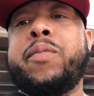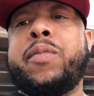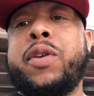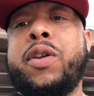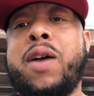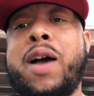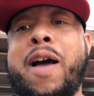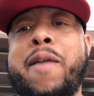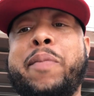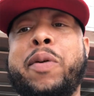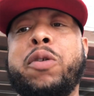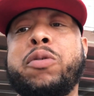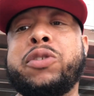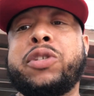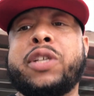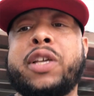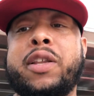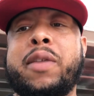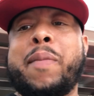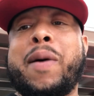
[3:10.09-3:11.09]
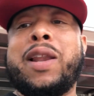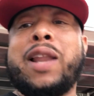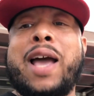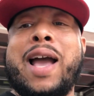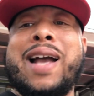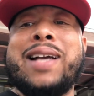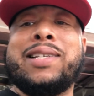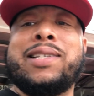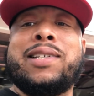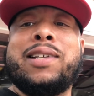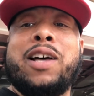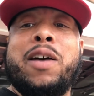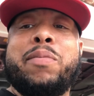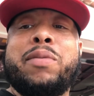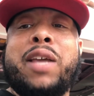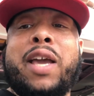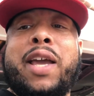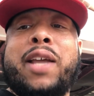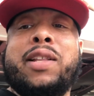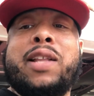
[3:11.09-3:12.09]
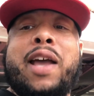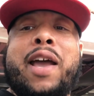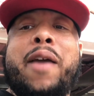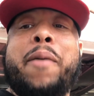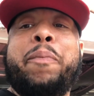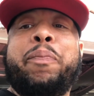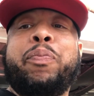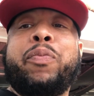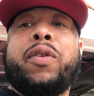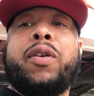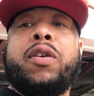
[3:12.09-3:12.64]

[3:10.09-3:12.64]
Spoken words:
you know, I posted in my last update that